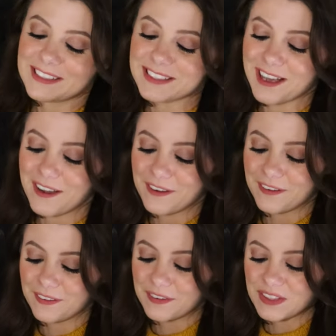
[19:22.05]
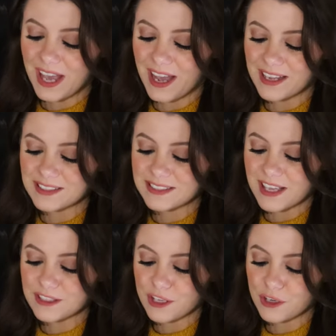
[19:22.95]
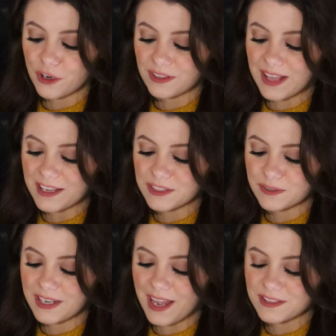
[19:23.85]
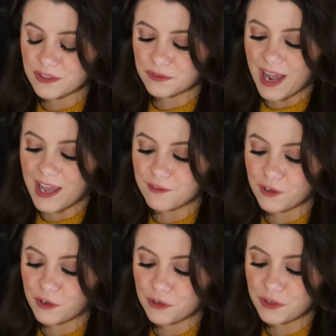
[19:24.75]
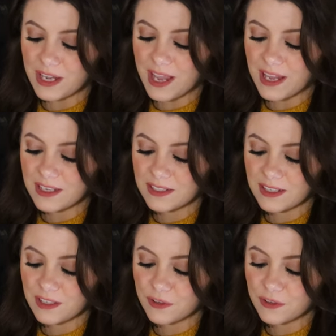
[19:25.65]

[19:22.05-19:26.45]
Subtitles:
So, yeah, it says, your class ring has arrived, created